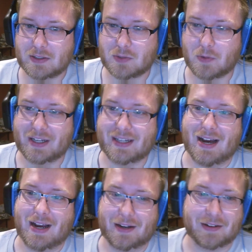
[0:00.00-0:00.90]

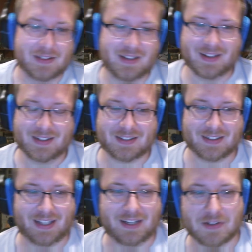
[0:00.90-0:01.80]
29
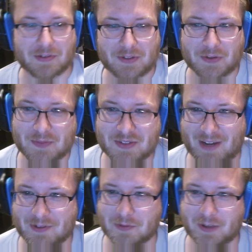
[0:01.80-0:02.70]
Legion of Doom. So
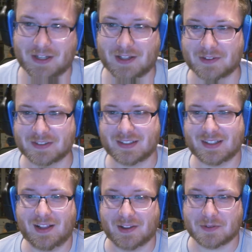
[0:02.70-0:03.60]
that was a really close
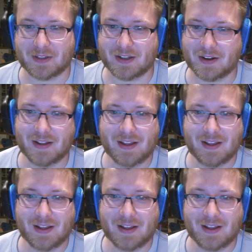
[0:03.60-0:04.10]
one there.